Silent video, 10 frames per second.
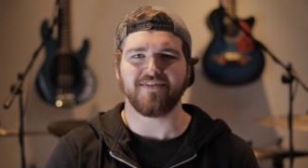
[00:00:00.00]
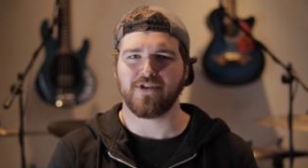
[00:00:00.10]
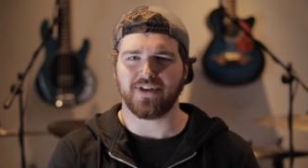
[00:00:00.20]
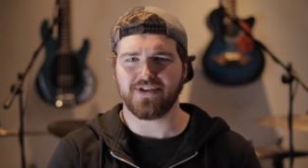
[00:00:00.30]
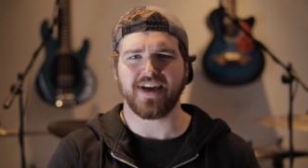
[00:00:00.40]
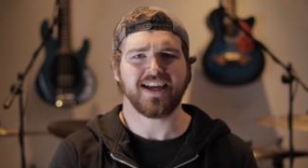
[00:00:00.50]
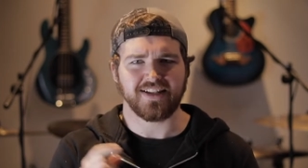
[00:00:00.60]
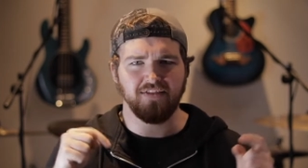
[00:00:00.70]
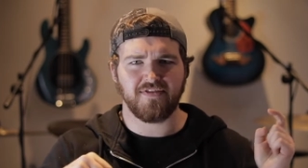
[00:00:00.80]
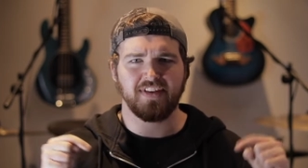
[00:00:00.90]
if you are new here,
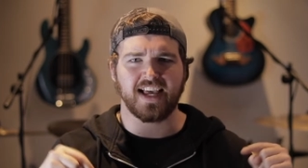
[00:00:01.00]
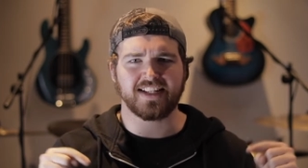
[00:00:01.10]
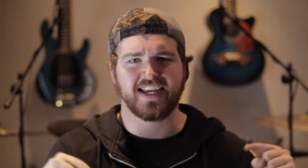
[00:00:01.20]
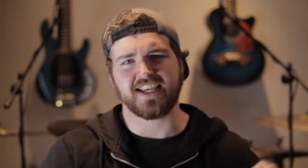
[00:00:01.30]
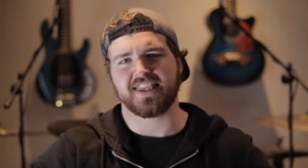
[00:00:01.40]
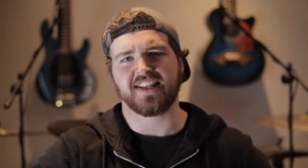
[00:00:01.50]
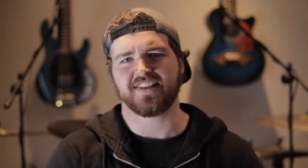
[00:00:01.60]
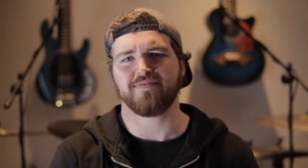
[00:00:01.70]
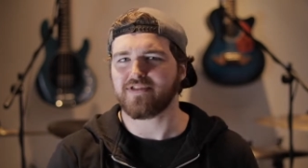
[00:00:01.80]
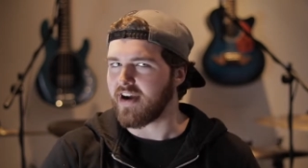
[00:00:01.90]
don't forget to hit that
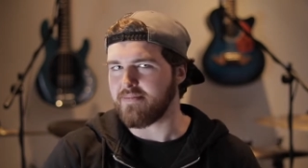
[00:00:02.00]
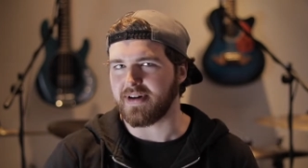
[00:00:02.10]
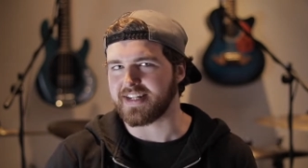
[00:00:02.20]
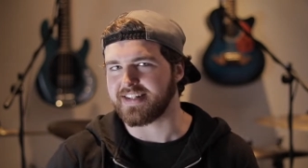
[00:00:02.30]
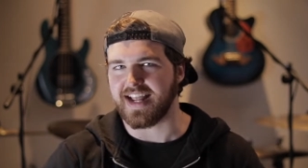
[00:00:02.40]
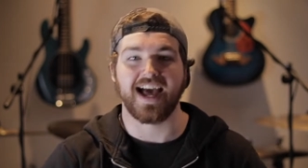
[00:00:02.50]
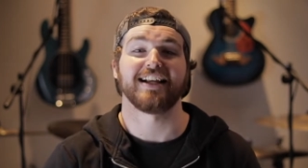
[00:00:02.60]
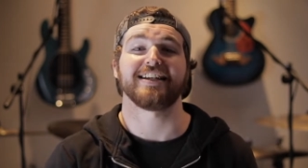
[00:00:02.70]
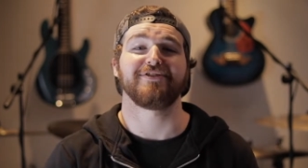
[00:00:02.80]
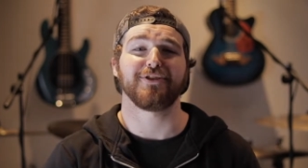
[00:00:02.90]
subscribe button,
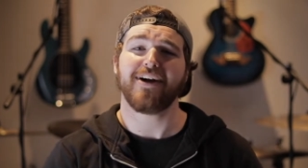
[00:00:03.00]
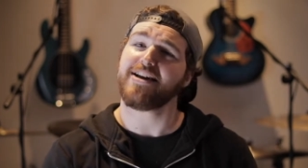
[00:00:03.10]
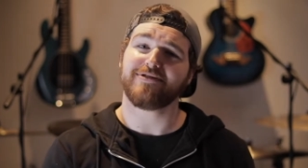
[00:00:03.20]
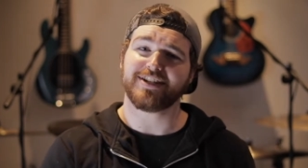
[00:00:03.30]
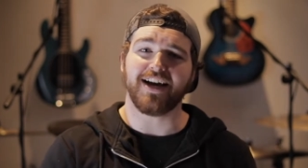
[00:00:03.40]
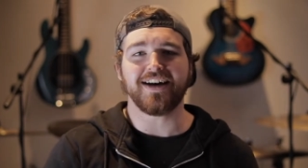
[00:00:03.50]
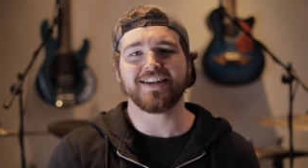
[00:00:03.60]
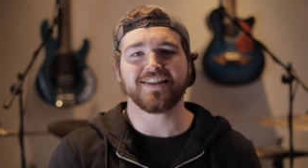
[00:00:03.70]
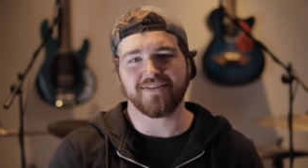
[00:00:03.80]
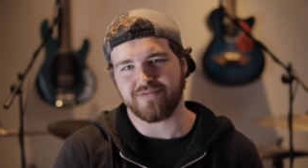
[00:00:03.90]
and if you're a
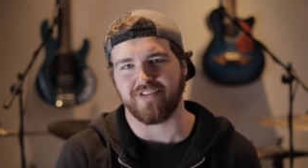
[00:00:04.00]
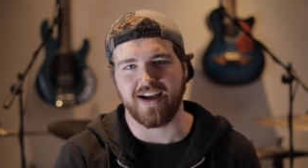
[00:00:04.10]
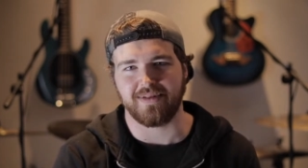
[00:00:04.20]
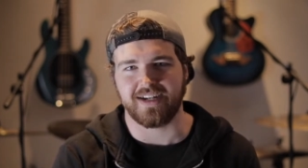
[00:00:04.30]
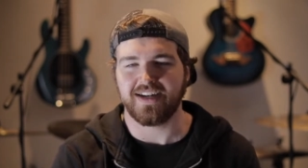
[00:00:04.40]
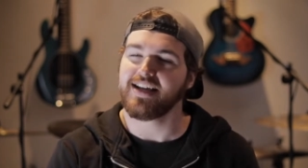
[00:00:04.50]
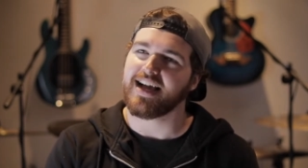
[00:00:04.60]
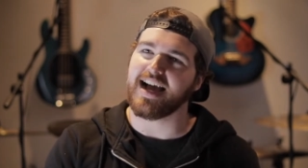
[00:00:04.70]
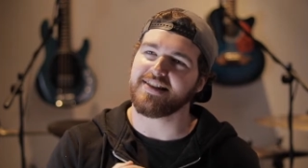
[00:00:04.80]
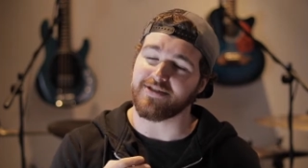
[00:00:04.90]
returning subscriber,
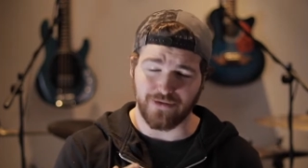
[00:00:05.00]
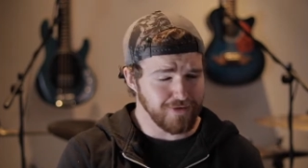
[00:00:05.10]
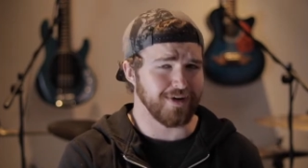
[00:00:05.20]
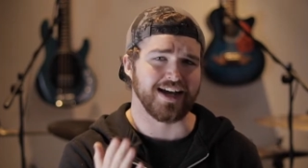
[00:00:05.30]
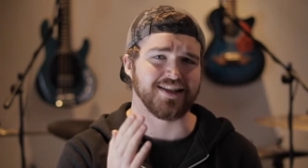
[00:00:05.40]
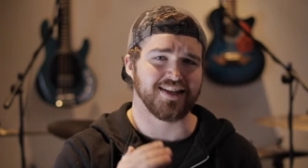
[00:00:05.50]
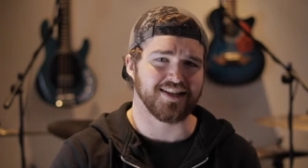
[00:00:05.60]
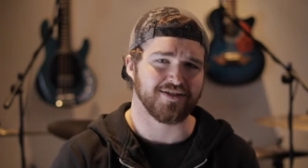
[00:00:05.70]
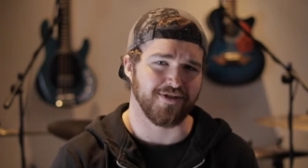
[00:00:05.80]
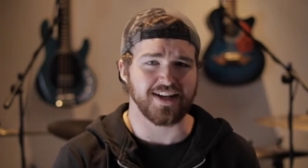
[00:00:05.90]
as always,
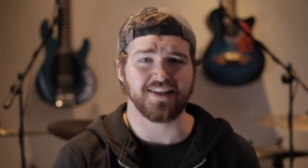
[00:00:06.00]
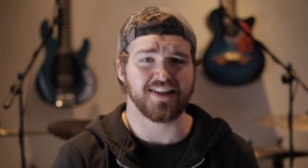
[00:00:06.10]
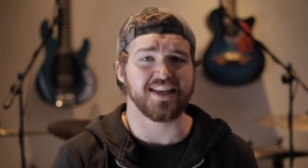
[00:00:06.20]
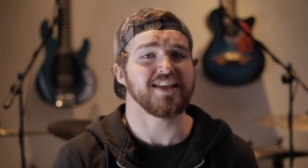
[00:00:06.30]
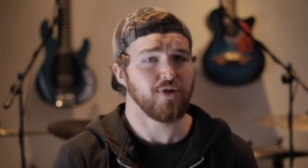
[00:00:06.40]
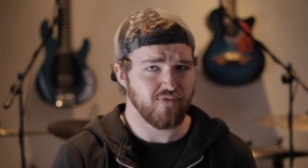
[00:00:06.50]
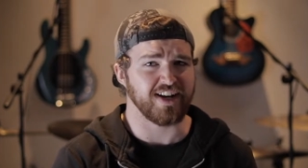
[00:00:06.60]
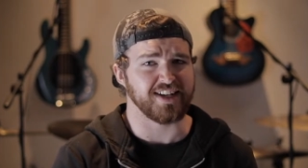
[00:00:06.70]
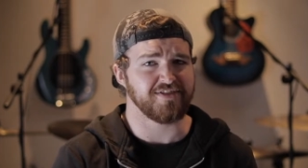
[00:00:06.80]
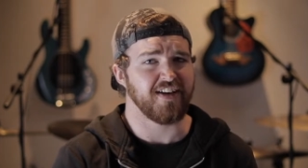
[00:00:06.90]
it's great to see your
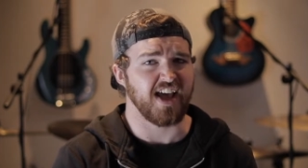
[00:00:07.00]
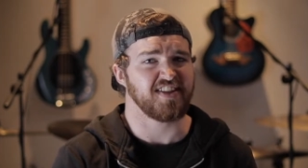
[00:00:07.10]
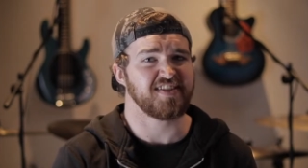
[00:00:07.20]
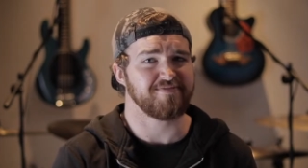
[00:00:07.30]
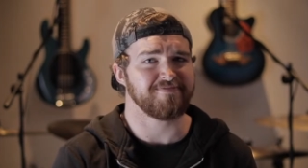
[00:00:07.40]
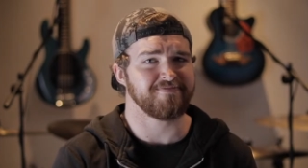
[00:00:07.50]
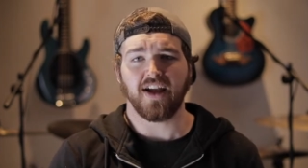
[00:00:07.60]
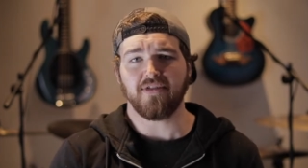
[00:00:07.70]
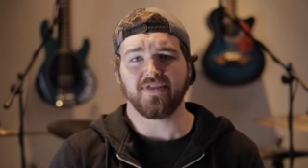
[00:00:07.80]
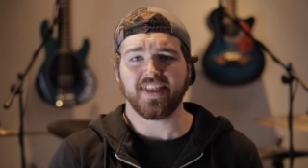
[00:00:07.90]
brilliant face.
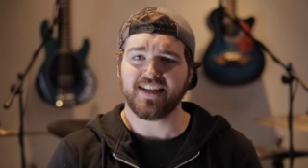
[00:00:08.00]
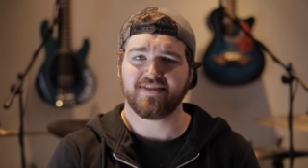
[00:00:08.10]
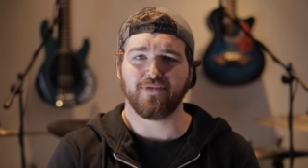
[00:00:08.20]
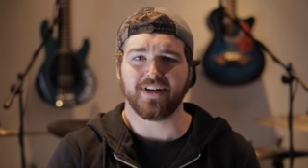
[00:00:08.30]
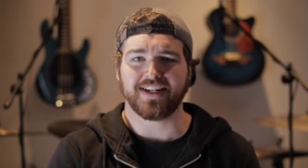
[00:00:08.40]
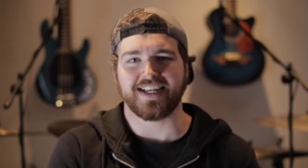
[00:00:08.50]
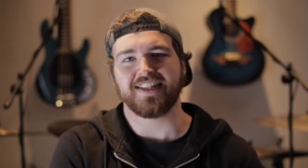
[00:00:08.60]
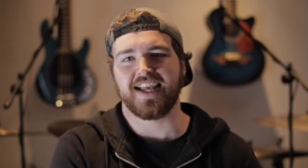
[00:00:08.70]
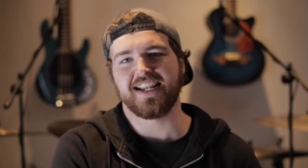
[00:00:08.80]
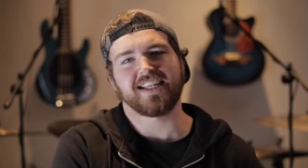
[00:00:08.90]
So this one
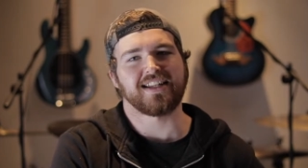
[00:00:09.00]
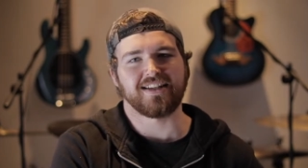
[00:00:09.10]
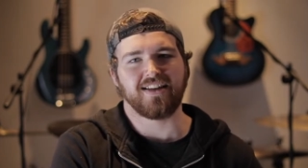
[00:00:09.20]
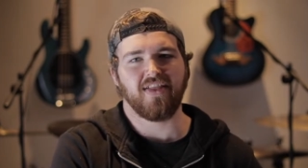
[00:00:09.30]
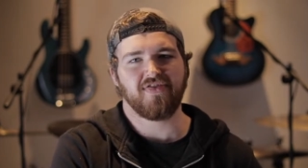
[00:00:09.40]
is a little